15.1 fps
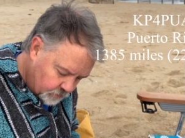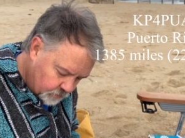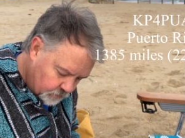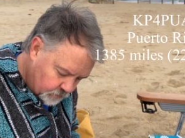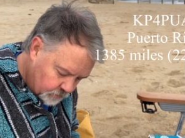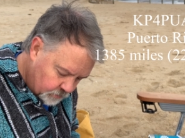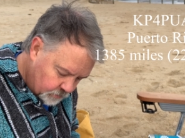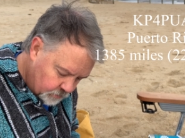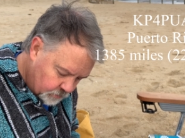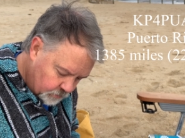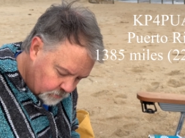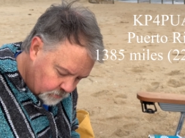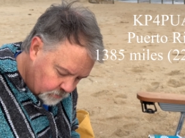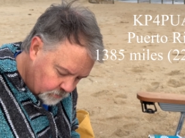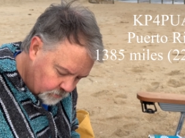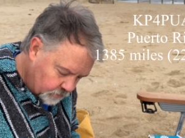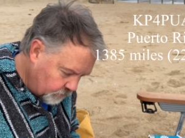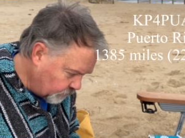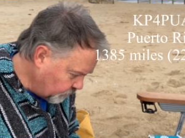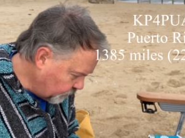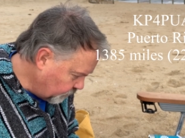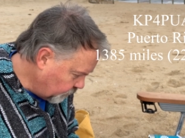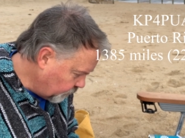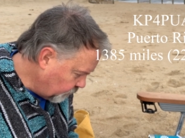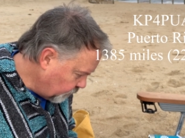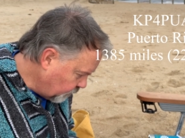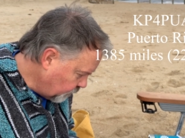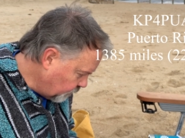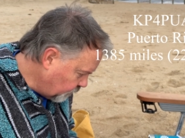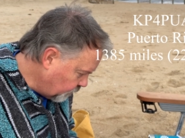I got you 5-4,
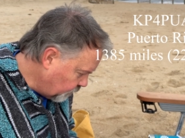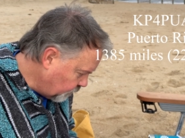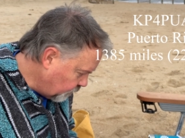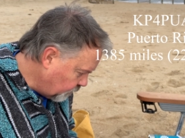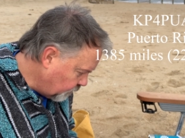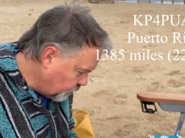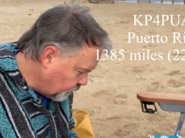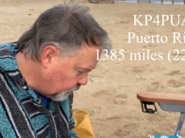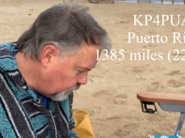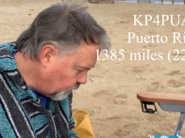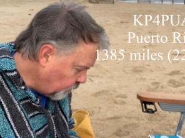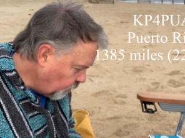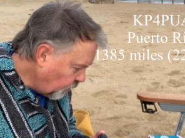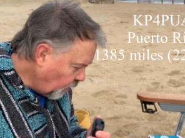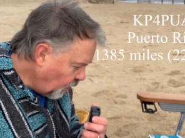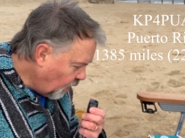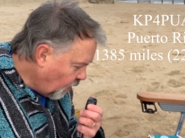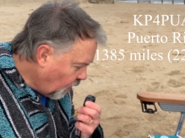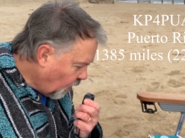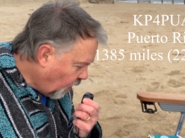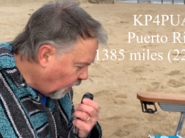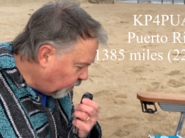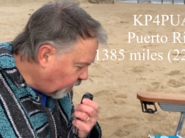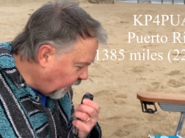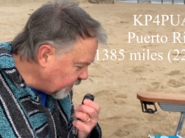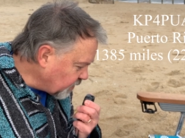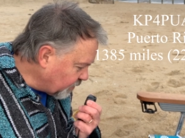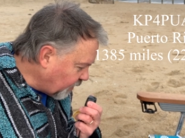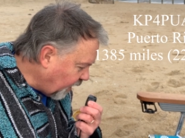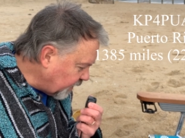54 Puerto Rico. Uh,
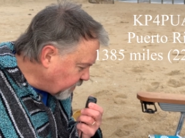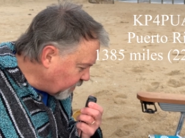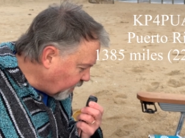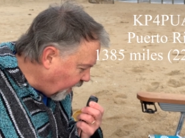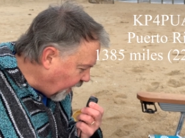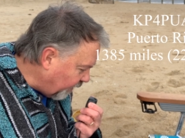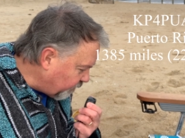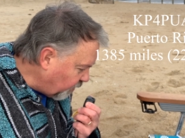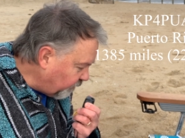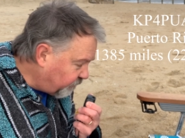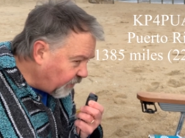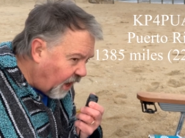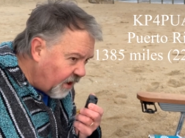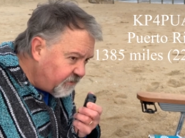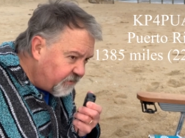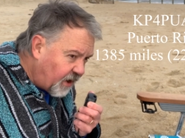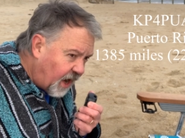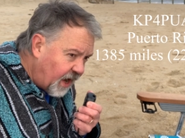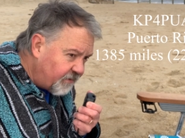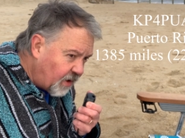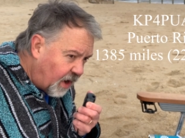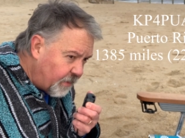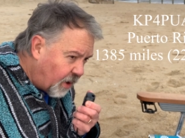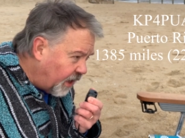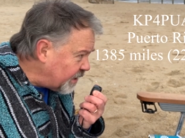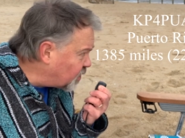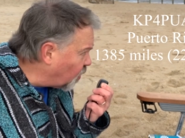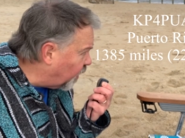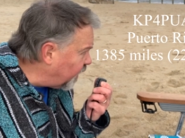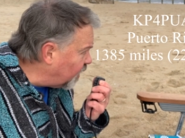roger, roger. I have you 5-5. I'm uh,
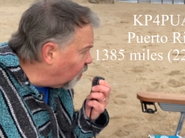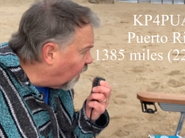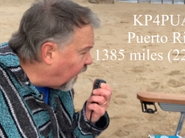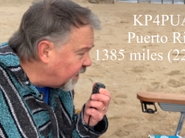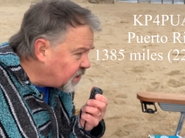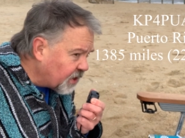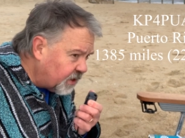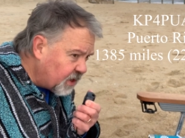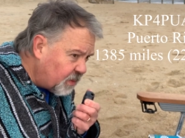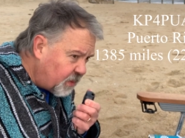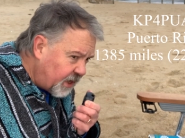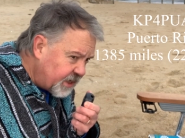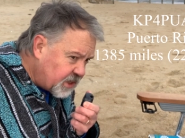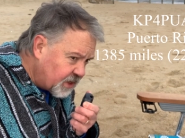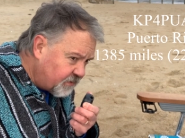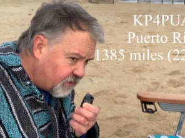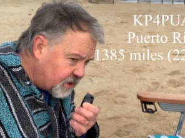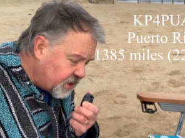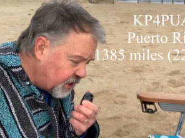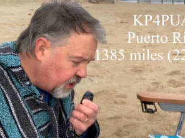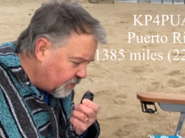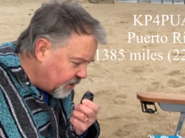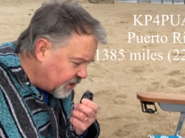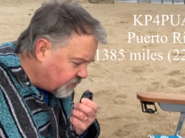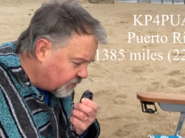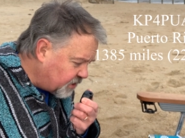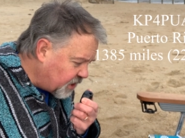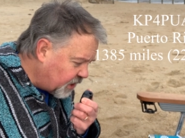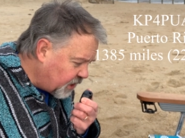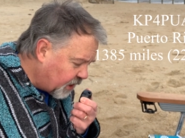20 watts on the beach in Virginia Beach,
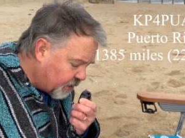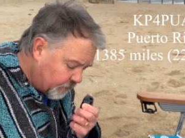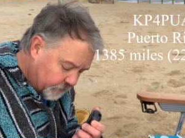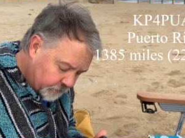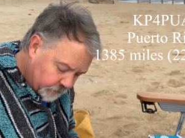Virginia.